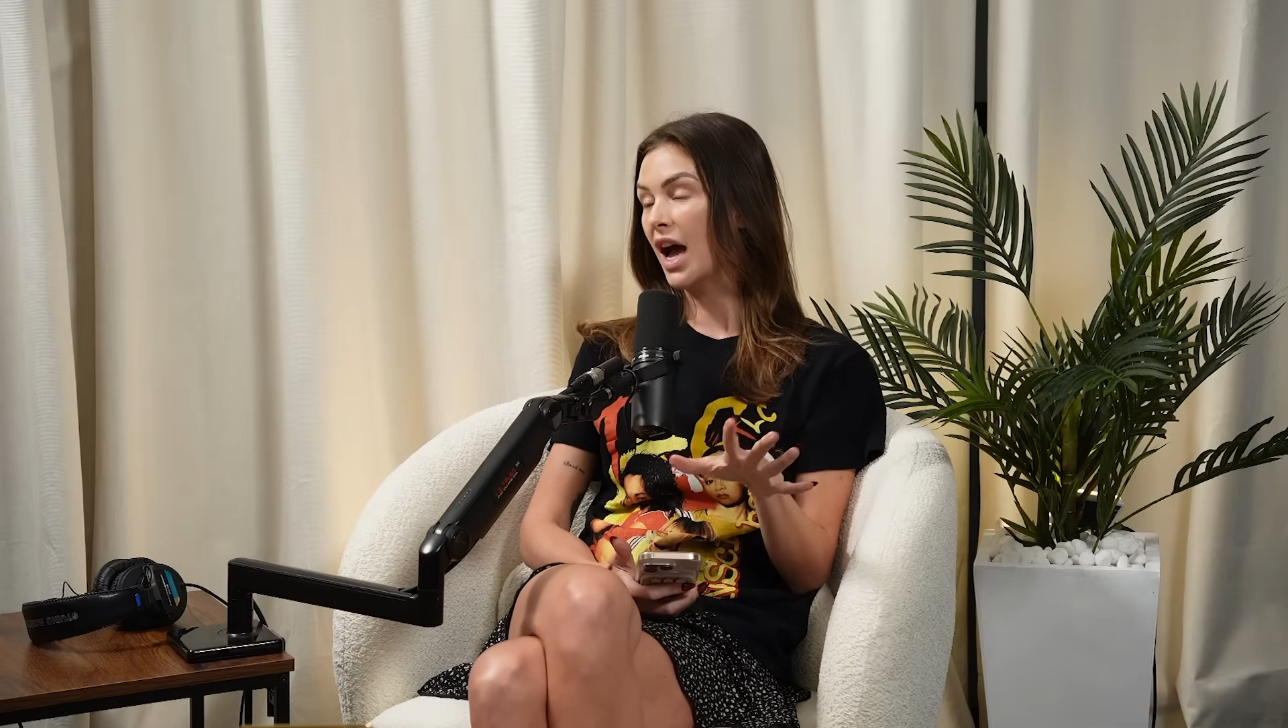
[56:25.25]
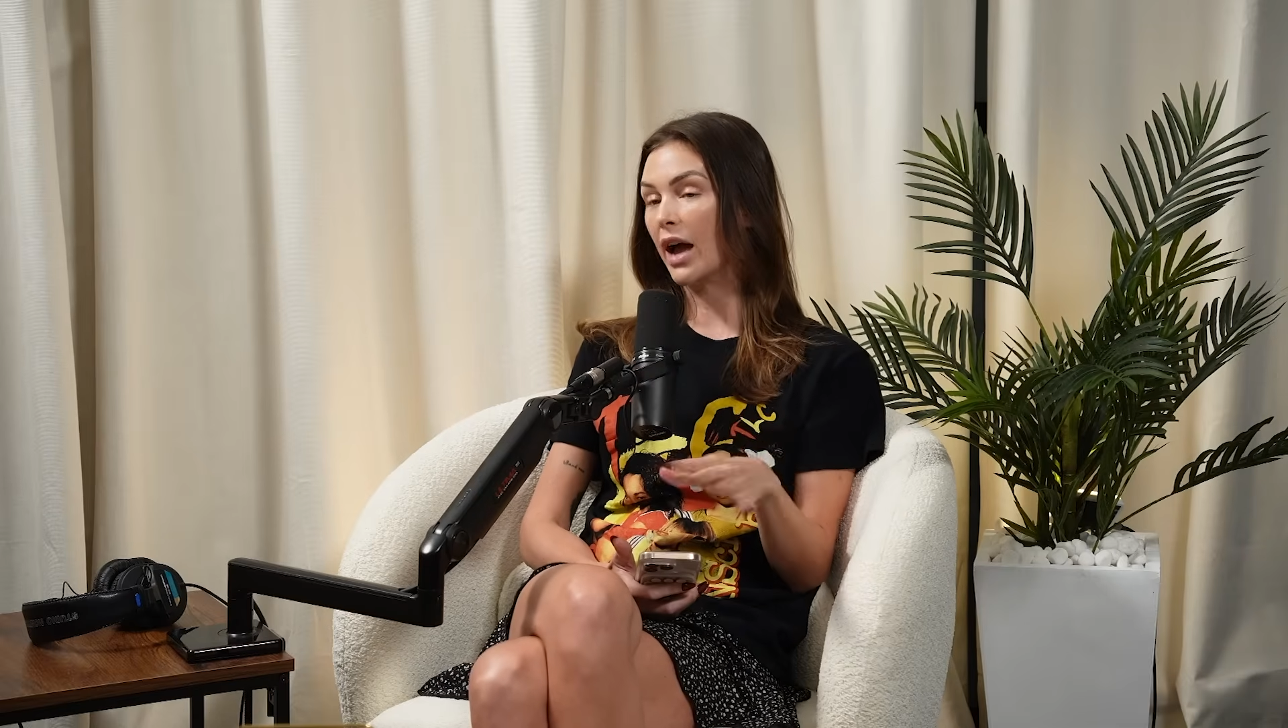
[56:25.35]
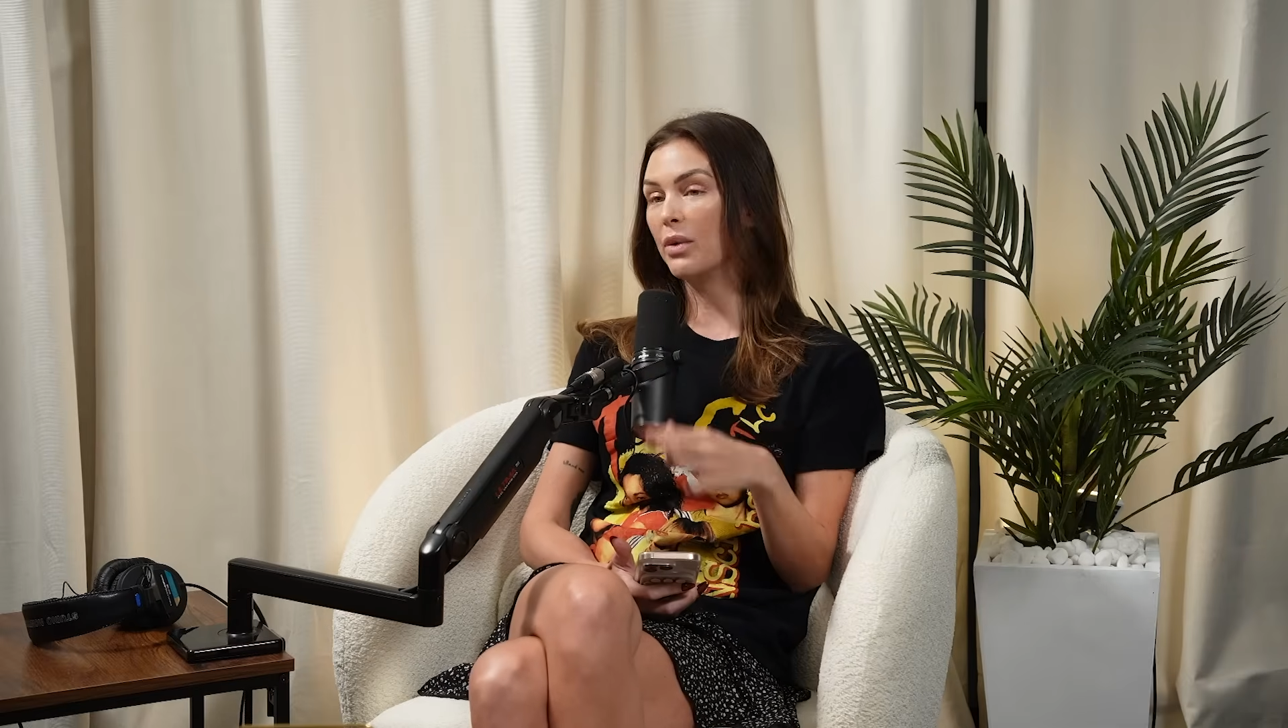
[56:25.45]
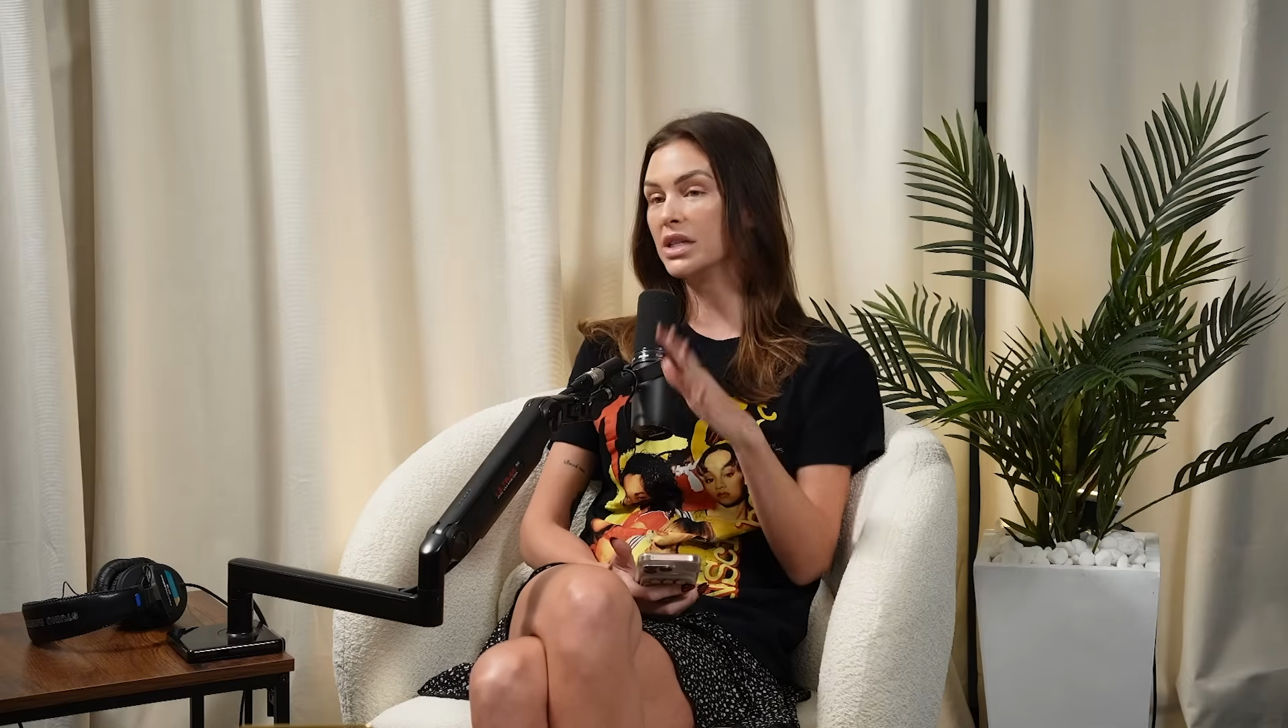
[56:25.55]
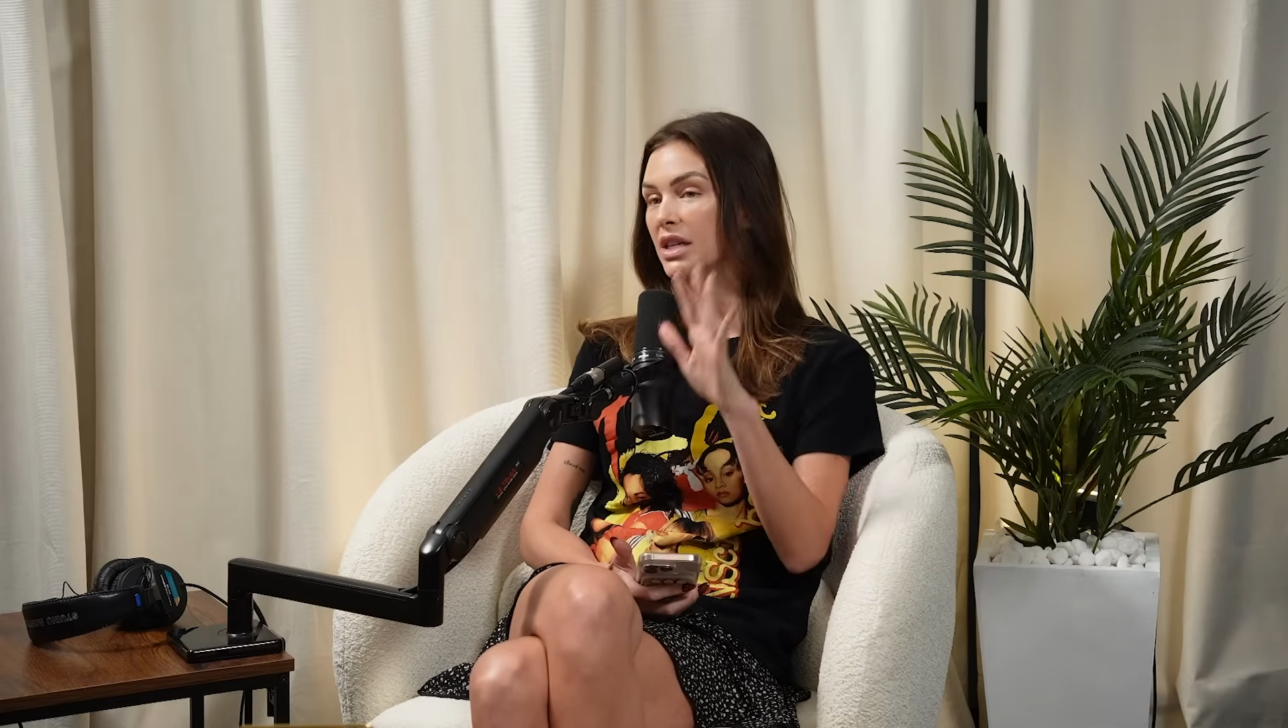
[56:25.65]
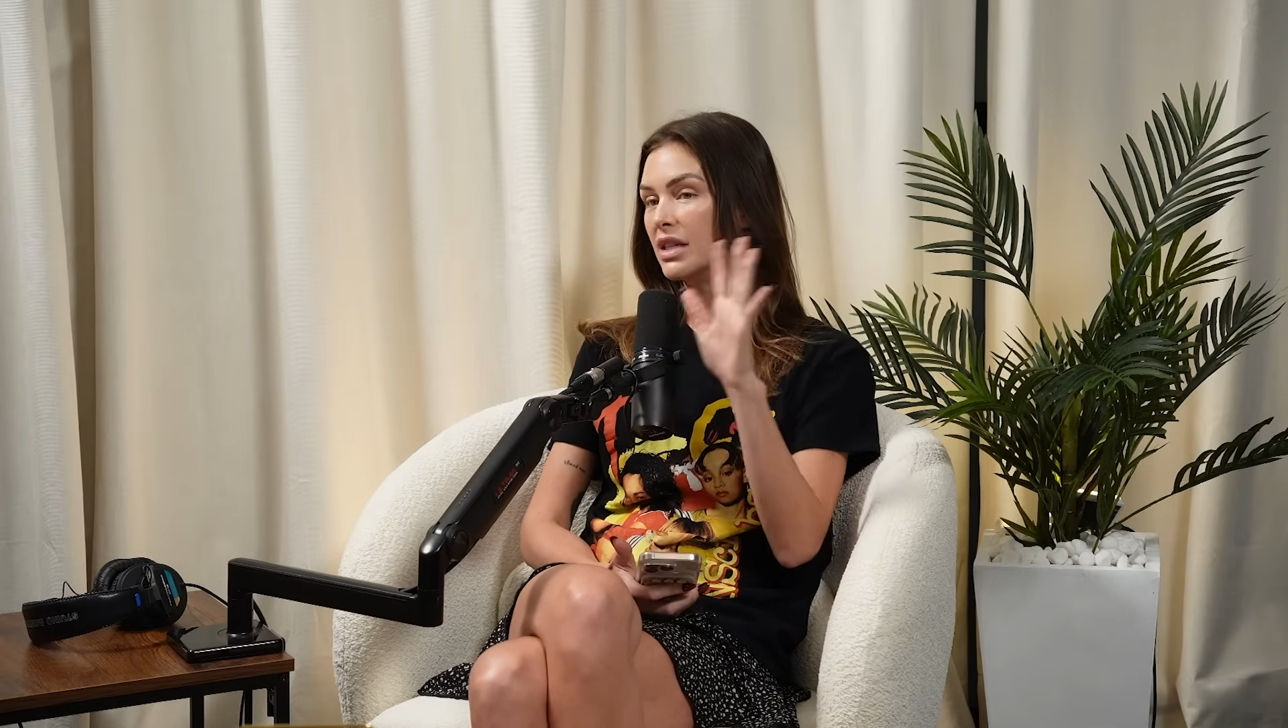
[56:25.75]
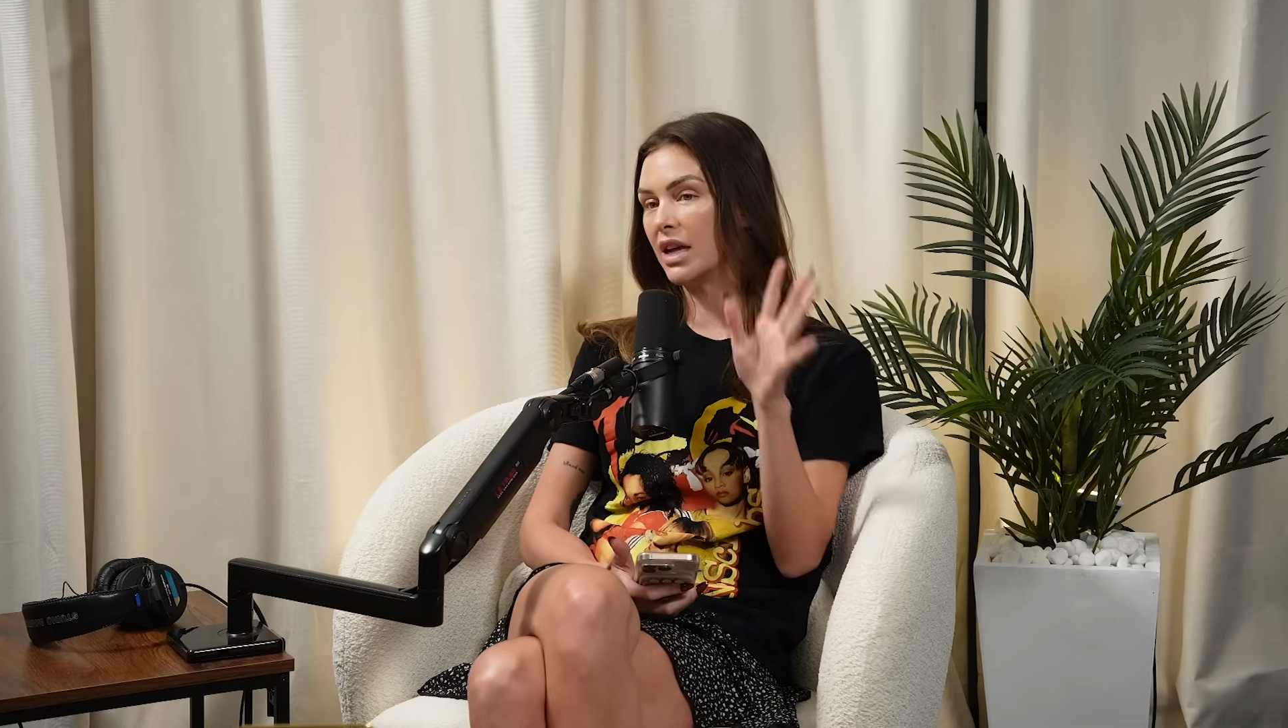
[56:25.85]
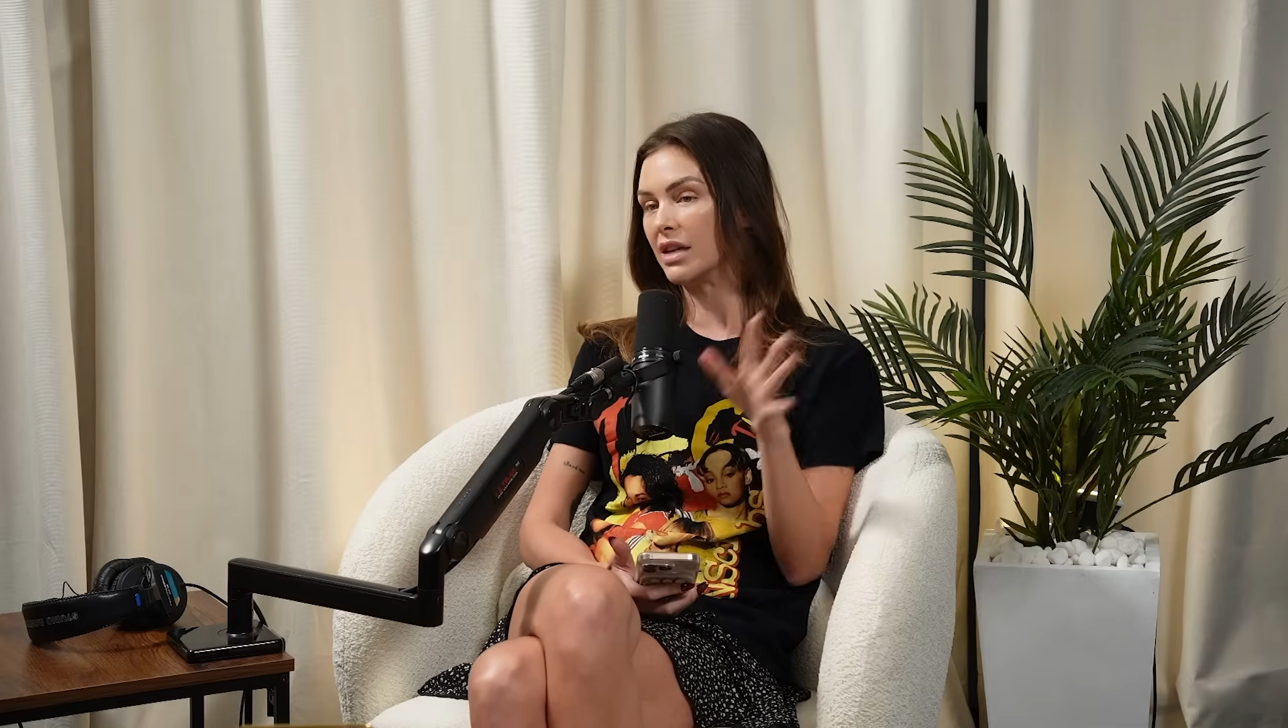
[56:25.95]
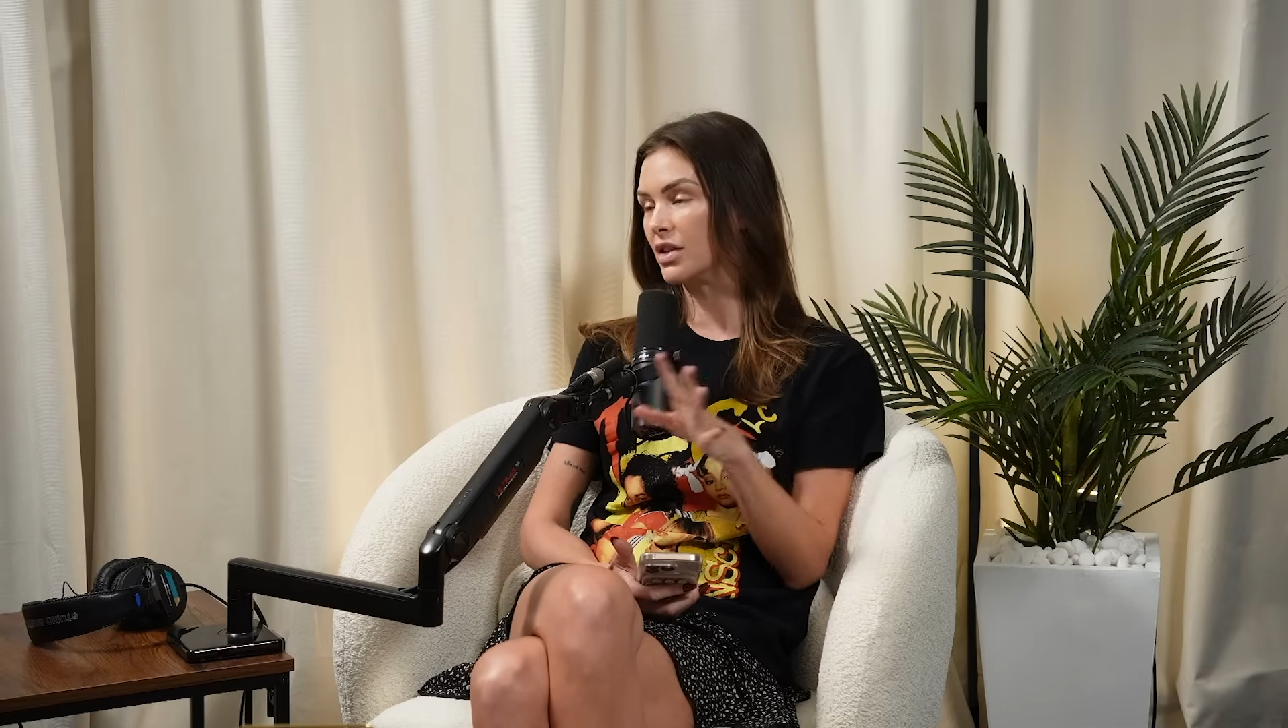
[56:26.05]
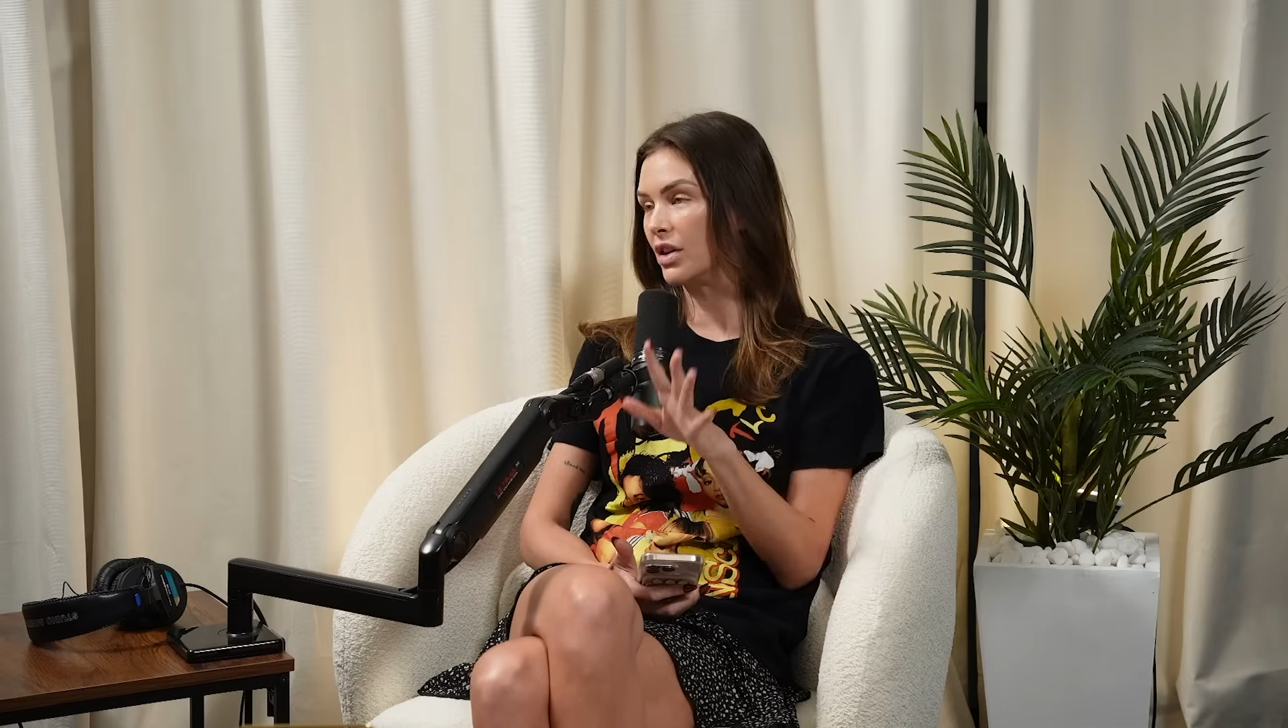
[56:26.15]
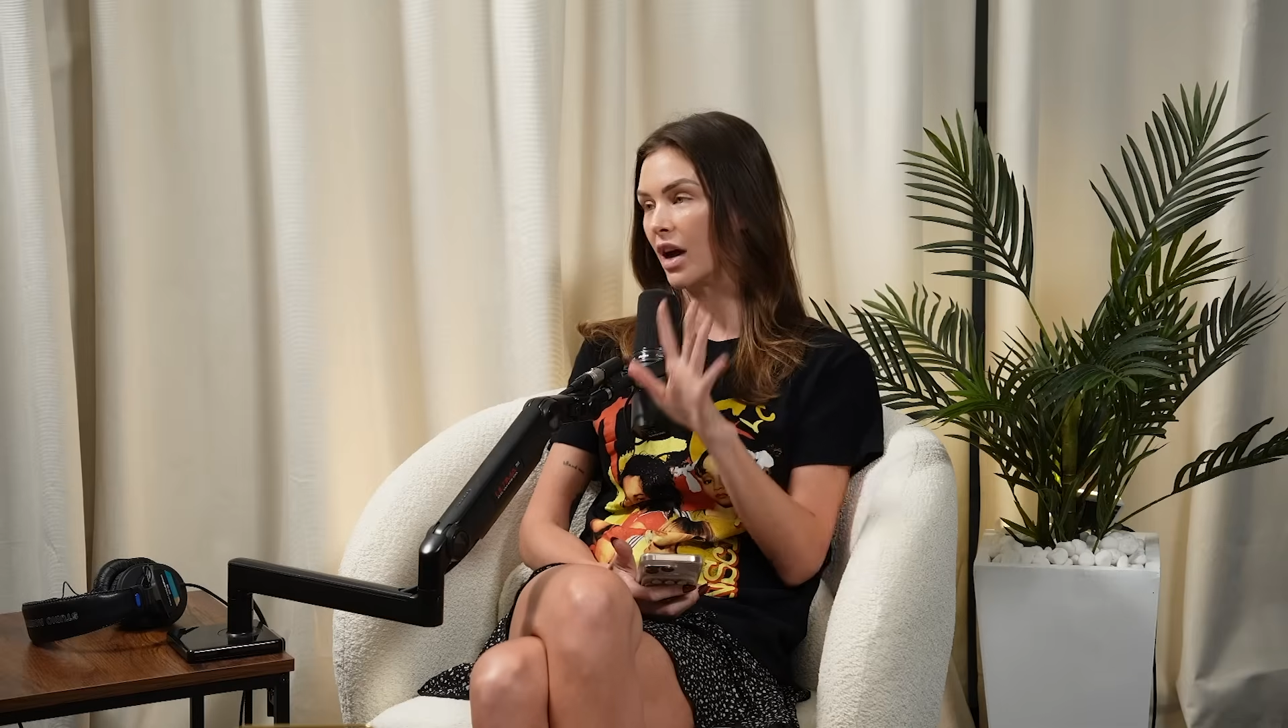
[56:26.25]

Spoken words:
I went to the desert.